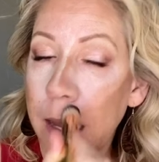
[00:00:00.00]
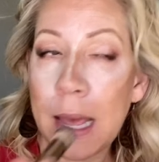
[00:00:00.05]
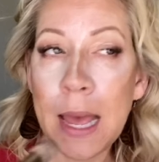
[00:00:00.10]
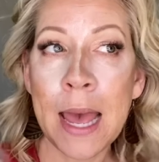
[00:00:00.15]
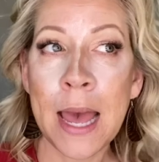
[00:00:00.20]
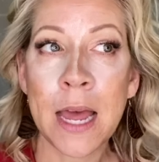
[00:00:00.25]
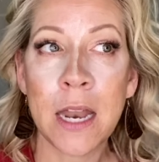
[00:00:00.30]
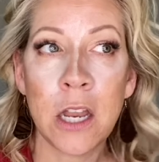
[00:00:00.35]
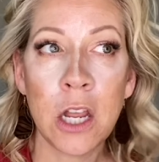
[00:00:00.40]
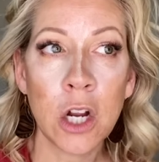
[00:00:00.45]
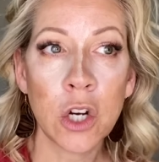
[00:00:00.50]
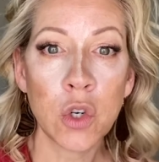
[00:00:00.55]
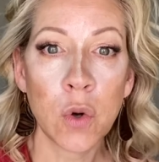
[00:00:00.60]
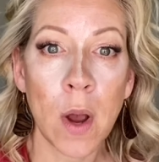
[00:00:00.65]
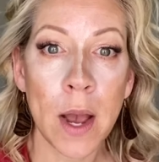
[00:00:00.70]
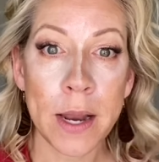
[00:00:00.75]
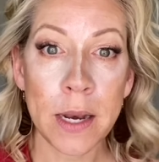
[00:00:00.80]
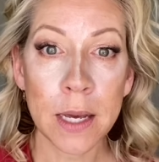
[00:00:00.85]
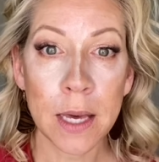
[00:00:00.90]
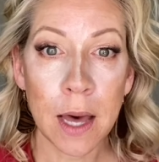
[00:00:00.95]
and you're
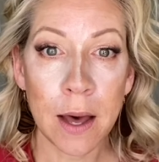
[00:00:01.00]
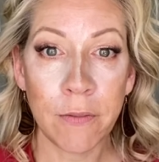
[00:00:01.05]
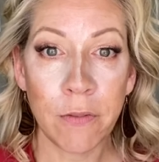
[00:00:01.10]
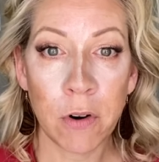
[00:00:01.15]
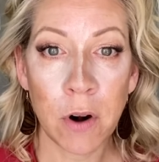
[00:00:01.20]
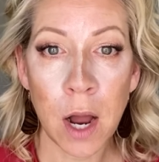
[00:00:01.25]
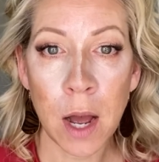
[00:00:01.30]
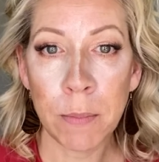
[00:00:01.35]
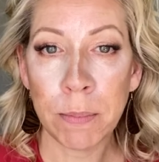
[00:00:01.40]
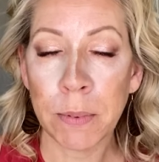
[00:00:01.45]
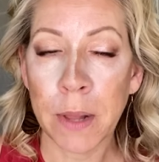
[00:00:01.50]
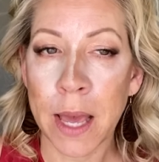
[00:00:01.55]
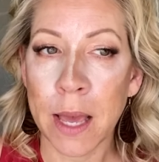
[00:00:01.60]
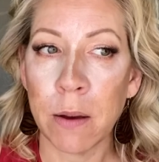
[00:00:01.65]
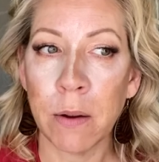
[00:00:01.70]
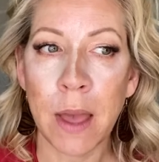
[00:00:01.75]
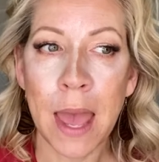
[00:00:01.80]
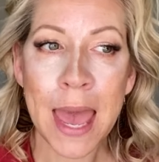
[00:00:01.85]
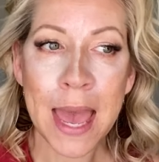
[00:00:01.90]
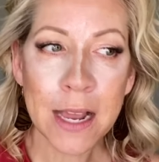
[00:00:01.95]
trying to cover up like
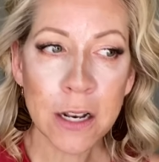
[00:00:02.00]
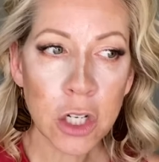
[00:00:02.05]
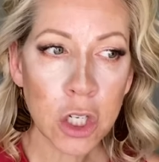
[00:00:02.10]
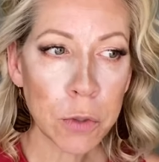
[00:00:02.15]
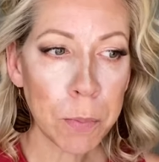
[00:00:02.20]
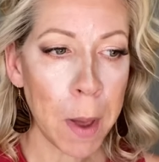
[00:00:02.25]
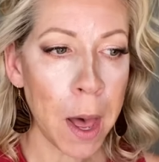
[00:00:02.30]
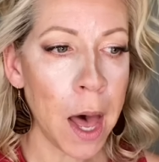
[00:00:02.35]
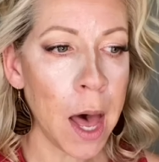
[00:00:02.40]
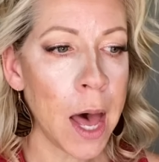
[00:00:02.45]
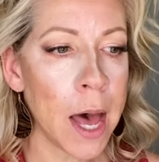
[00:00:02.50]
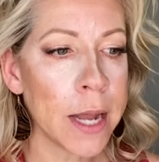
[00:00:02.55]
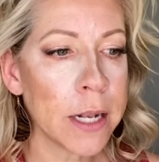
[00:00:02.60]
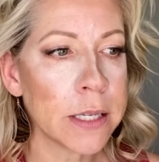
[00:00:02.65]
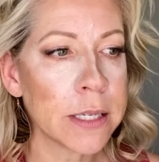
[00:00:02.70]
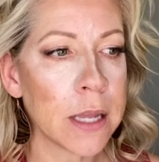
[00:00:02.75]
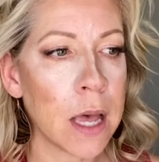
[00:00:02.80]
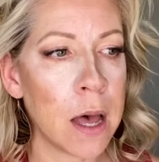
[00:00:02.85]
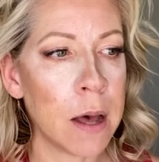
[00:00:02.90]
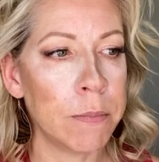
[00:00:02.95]
age
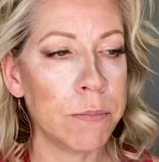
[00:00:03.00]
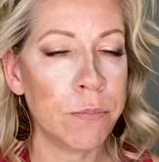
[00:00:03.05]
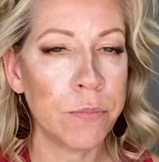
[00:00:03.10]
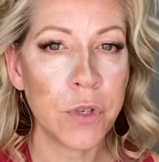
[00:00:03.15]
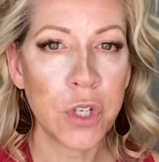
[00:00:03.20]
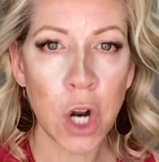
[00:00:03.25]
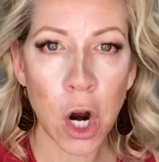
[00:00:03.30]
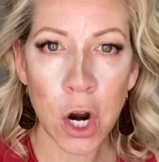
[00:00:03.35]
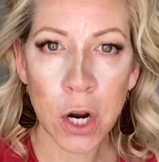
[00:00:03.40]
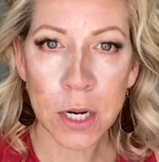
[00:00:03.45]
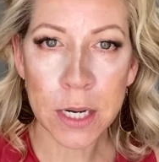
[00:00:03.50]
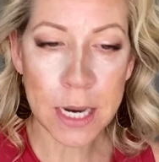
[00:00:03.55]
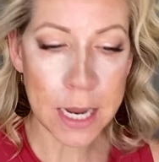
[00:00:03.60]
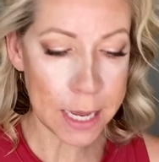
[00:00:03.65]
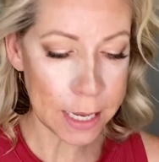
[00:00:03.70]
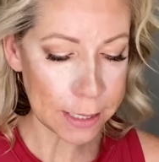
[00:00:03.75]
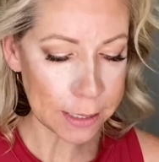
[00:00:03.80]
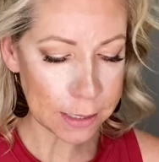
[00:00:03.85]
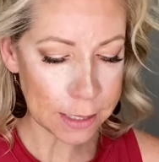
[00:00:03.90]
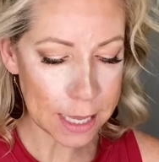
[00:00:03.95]
spots,
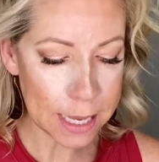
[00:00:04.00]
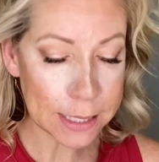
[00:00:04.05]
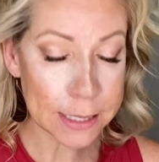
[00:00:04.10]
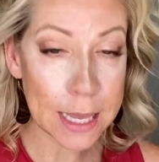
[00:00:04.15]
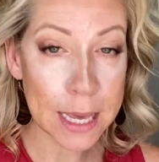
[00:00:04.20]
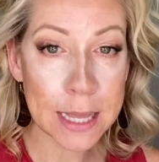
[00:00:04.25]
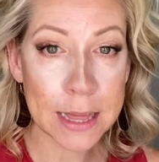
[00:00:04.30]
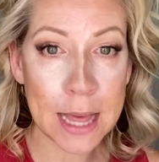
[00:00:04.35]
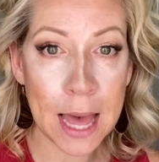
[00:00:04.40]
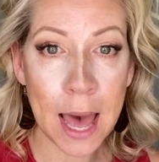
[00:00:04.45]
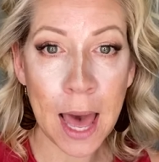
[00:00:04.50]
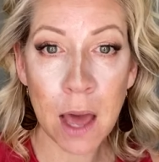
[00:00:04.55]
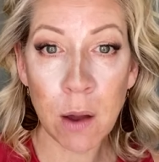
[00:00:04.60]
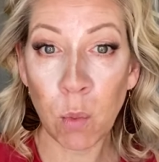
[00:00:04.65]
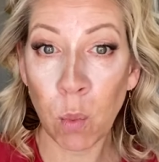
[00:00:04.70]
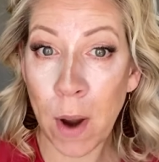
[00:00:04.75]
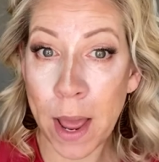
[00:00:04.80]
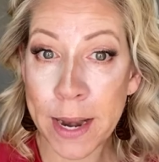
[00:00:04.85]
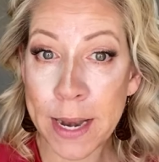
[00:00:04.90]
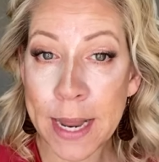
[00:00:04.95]
darkness, things like that,
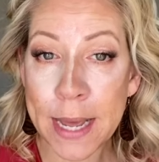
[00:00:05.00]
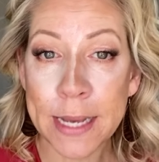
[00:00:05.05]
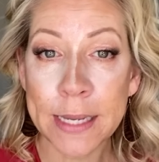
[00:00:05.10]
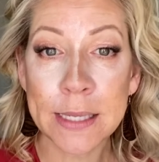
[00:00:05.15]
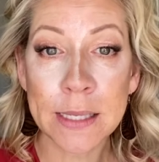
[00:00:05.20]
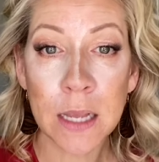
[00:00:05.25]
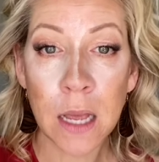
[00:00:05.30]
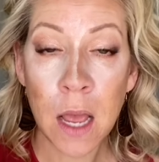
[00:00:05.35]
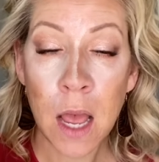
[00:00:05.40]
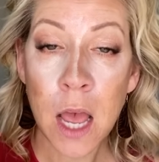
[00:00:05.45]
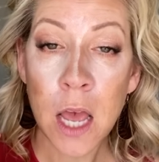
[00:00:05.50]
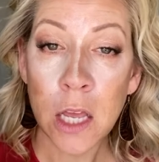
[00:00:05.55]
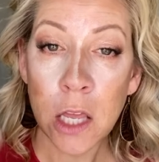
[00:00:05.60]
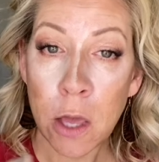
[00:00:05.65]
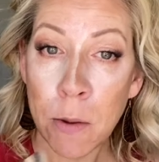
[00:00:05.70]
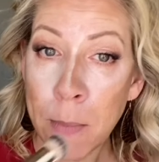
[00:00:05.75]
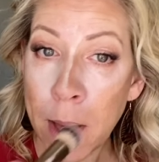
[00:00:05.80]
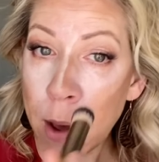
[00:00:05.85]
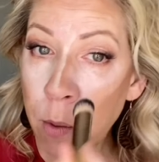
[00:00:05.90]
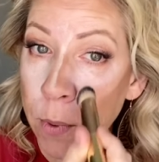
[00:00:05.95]
redness, you
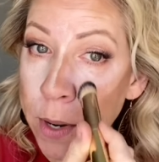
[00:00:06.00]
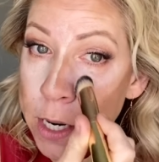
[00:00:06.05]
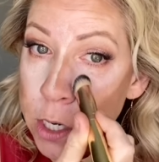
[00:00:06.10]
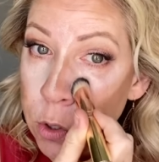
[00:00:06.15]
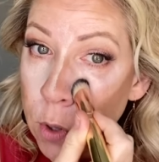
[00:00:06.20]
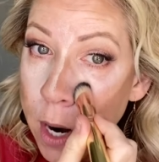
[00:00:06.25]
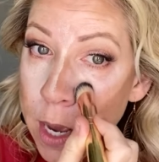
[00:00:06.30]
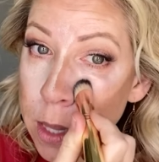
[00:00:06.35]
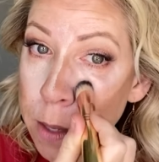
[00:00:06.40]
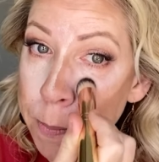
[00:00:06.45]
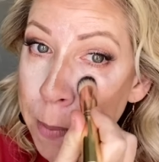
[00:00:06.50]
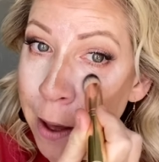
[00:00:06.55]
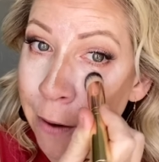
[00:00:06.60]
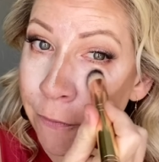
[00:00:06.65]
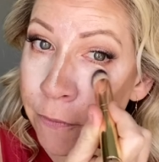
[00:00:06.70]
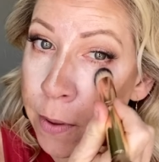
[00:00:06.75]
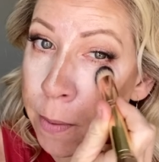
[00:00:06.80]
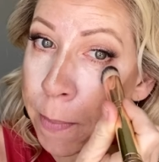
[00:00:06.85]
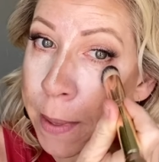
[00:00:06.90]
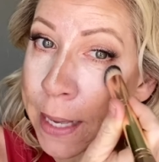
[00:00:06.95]
might want to try the
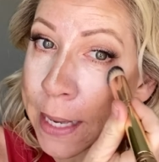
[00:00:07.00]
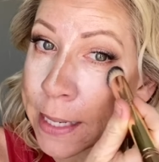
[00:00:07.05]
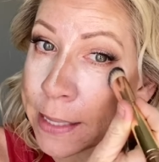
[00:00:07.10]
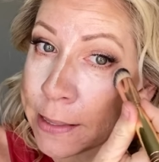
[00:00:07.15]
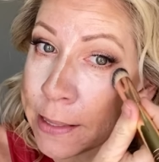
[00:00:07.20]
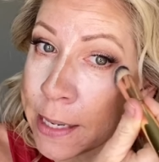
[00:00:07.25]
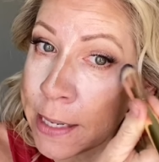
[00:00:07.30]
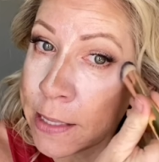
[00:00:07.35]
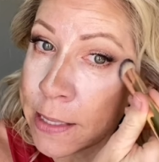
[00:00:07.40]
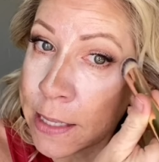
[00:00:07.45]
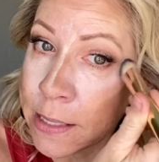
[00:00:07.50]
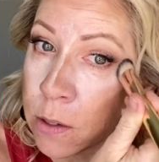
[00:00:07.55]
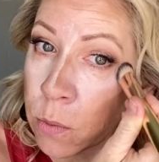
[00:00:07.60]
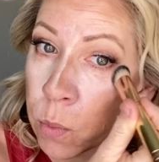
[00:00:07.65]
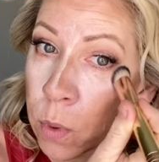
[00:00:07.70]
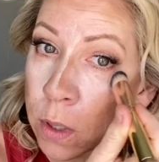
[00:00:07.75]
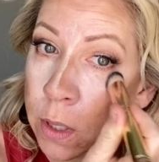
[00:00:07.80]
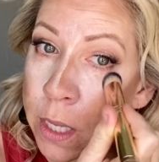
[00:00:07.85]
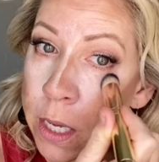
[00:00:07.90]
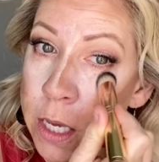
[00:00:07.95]
Buffy because it does a
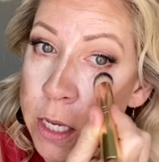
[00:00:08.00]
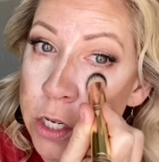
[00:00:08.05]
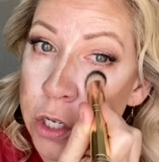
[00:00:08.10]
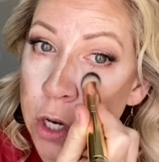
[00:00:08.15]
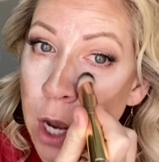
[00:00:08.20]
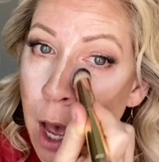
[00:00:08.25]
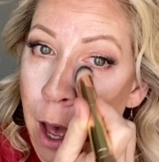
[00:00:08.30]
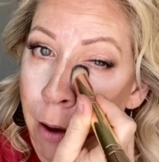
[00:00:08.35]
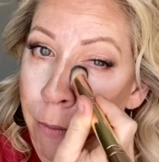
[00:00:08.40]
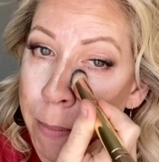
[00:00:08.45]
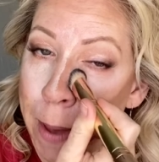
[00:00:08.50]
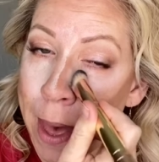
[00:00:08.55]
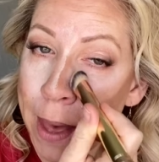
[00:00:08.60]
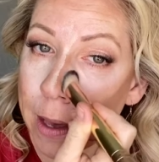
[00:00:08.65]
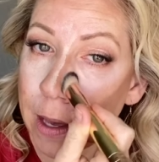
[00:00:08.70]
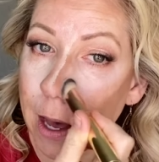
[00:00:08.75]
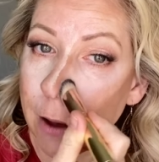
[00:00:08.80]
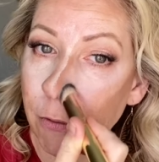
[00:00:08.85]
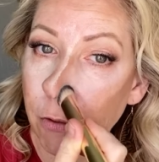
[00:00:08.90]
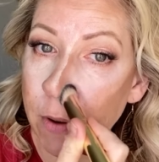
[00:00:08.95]
really good job at
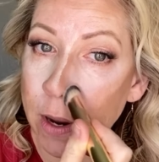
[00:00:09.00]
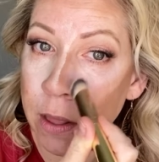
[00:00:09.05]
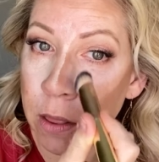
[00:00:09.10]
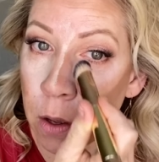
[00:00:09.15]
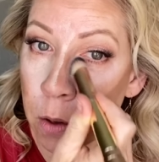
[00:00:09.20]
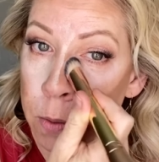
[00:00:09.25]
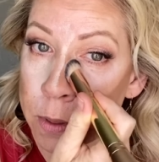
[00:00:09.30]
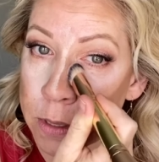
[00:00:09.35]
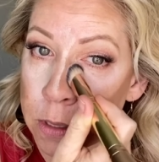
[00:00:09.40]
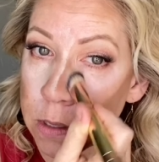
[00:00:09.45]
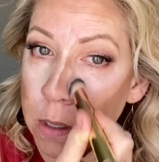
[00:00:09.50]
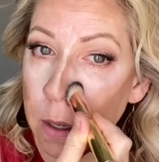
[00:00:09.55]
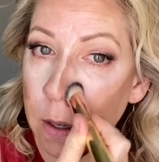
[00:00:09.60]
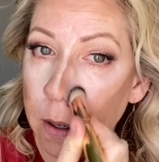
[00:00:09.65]
covering those